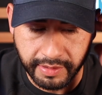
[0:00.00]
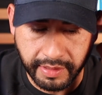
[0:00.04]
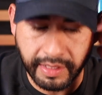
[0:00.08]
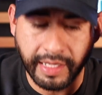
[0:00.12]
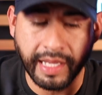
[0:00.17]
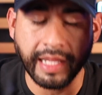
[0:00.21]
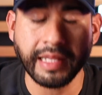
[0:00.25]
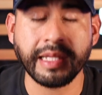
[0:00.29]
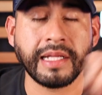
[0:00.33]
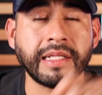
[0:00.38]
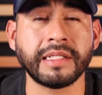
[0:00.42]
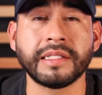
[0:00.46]

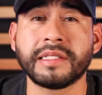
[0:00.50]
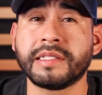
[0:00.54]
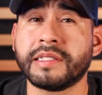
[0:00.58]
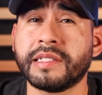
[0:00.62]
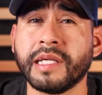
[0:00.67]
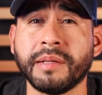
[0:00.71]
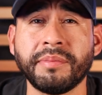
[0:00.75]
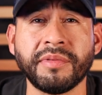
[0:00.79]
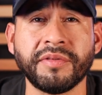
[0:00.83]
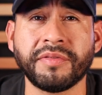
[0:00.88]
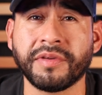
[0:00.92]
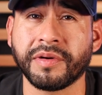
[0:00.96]
And then
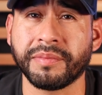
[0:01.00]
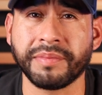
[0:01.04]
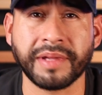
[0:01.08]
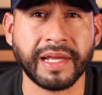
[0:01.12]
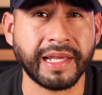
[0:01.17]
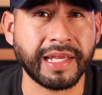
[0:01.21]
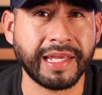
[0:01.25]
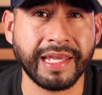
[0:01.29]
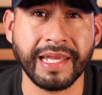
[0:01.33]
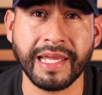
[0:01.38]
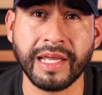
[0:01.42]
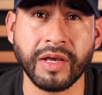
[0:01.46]
some of them
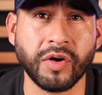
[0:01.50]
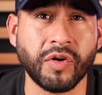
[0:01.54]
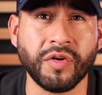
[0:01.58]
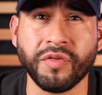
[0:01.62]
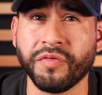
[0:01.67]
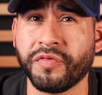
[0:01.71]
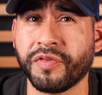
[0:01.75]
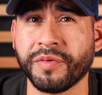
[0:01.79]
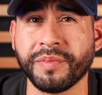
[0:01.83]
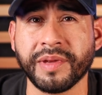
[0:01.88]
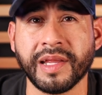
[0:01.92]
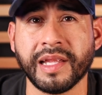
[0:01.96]
like hit
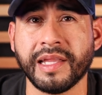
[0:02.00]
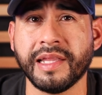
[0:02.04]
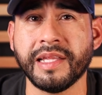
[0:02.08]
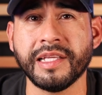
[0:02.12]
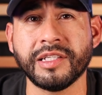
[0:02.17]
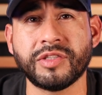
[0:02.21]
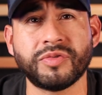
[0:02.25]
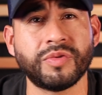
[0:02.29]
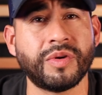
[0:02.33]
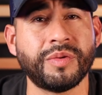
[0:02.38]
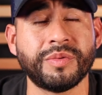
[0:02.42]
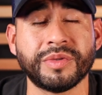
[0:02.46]
home for me. And
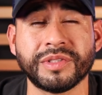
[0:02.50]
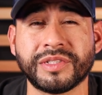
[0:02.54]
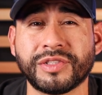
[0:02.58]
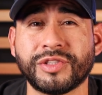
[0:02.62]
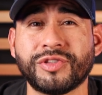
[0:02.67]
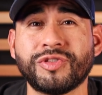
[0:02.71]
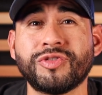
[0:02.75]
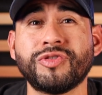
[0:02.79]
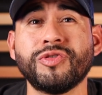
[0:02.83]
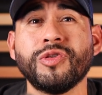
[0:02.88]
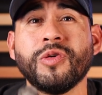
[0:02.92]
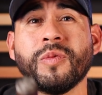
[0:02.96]
this one was
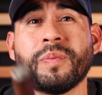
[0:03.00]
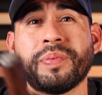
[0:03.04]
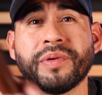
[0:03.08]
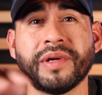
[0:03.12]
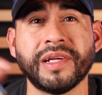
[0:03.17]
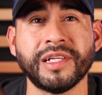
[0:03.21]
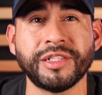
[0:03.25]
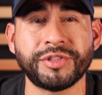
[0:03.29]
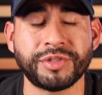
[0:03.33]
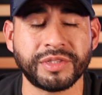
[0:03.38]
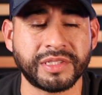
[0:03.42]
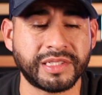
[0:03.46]
super
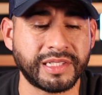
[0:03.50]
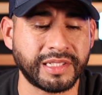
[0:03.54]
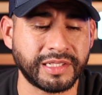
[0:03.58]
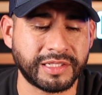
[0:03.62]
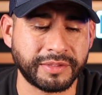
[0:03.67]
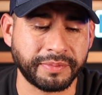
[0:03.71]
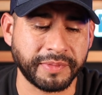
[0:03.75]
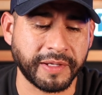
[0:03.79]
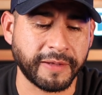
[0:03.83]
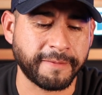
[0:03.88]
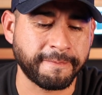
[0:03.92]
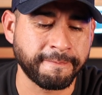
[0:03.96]
interesting
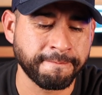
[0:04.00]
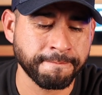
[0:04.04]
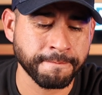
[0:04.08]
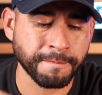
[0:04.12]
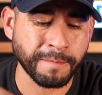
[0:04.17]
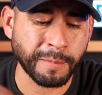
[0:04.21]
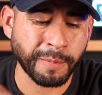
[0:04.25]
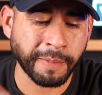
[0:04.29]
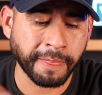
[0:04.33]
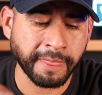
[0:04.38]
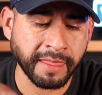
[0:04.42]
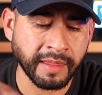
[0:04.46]
to me.
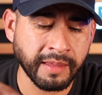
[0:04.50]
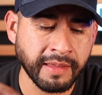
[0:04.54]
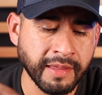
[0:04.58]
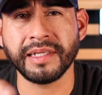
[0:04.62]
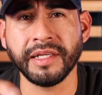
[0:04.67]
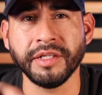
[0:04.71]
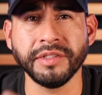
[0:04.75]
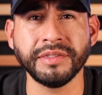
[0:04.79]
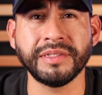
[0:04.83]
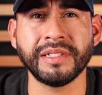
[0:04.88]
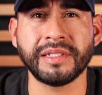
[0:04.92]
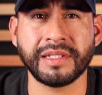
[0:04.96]

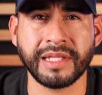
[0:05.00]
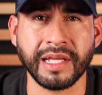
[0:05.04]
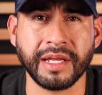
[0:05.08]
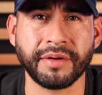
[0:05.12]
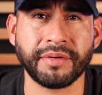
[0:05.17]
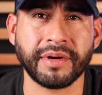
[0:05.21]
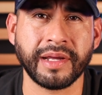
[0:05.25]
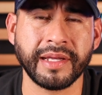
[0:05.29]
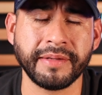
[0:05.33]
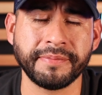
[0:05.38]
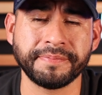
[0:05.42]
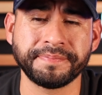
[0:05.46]
Here's the thing,
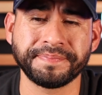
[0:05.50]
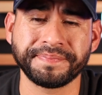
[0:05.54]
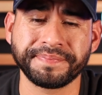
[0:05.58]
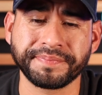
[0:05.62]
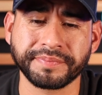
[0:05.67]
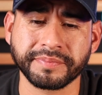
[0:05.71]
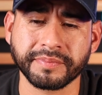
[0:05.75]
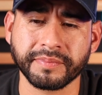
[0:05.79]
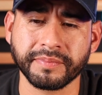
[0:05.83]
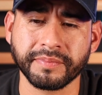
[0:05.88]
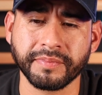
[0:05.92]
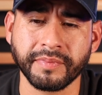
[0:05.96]
right?
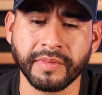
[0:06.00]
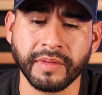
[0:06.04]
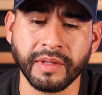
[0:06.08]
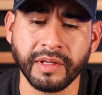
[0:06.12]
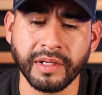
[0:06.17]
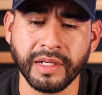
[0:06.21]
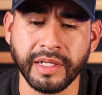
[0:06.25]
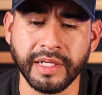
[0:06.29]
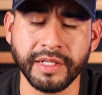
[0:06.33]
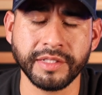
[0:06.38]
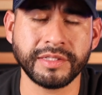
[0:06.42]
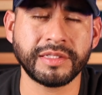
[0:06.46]

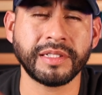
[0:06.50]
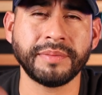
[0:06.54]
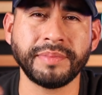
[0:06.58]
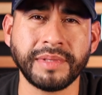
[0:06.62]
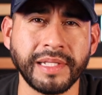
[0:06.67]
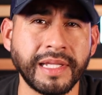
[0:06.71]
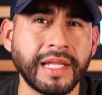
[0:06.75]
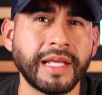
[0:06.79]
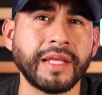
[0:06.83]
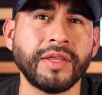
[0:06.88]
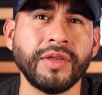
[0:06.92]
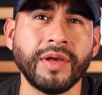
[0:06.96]
Here's
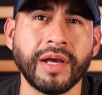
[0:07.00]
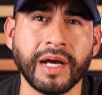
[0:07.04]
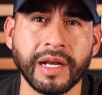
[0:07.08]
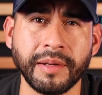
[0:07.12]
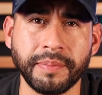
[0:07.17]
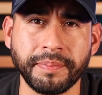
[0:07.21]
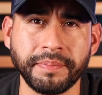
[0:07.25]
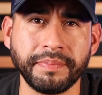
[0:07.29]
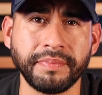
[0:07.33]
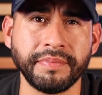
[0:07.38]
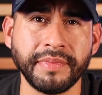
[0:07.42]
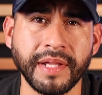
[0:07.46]
something
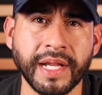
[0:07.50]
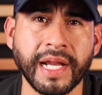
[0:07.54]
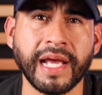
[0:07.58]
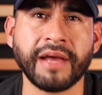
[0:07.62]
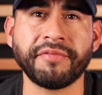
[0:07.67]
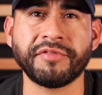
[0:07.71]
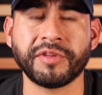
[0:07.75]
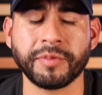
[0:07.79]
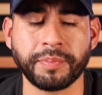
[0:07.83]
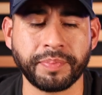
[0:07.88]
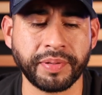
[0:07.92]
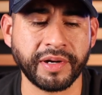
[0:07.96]
that I
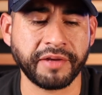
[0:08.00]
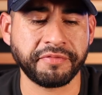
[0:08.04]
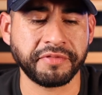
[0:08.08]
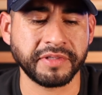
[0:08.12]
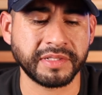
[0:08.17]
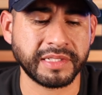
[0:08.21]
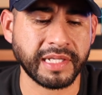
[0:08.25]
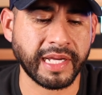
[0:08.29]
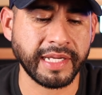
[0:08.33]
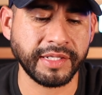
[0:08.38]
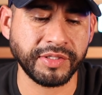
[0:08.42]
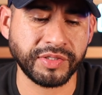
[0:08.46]
have to
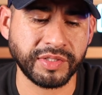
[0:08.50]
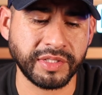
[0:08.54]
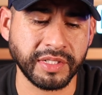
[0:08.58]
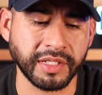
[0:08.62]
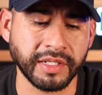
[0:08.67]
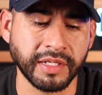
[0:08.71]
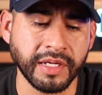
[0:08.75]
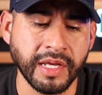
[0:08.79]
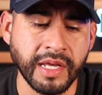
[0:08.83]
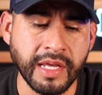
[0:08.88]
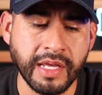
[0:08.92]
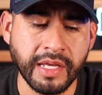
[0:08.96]
preface. I used
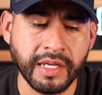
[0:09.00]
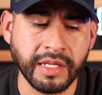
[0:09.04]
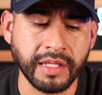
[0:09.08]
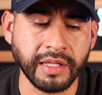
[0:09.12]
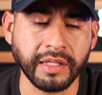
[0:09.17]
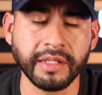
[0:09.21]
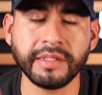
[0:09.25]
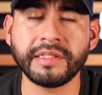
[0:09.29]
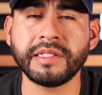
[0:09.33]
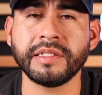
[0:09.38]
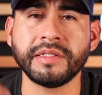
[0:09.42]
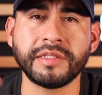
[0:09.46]
to
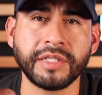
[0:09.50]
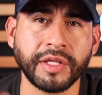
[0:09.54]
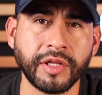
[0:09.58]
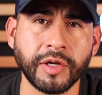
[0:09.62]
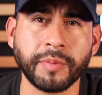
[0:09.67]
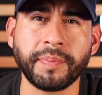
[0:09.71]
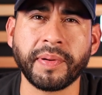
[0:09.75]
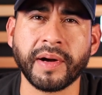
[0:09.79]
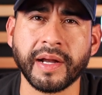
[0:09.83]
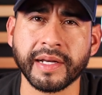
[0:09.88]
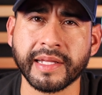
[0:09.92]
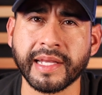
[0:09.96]
listen to
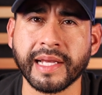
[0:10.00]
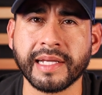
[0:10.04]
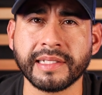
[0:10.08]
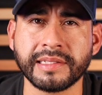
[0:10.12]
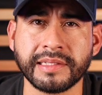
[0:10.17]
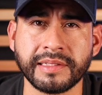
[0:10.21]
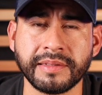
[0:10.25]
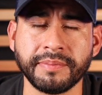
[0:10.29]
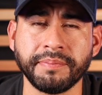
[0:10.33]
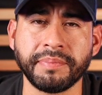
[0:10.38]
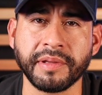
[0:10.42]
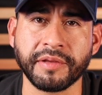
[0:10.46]
their
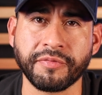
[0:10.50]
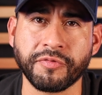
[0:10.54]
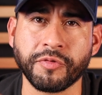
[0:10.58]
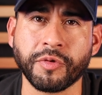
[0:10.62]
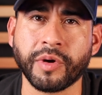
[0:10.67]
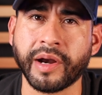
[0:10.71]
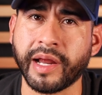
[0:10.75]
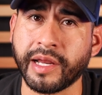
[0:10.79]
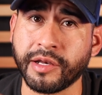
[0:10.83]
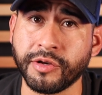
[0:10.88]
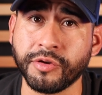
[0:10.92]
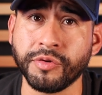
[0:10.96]
podcast
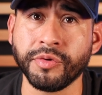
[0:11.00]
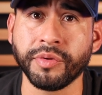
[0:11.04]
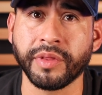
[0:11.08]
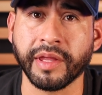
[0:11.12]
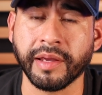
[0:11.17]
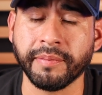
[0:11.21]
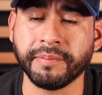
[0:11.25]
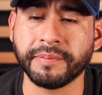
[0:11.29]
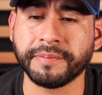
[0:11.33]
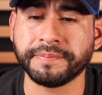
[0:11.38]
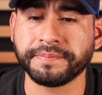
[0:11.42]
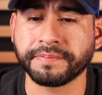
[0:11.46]
before I knew
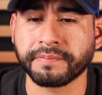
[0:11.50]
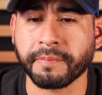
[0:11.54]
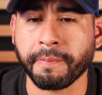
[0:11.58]
them.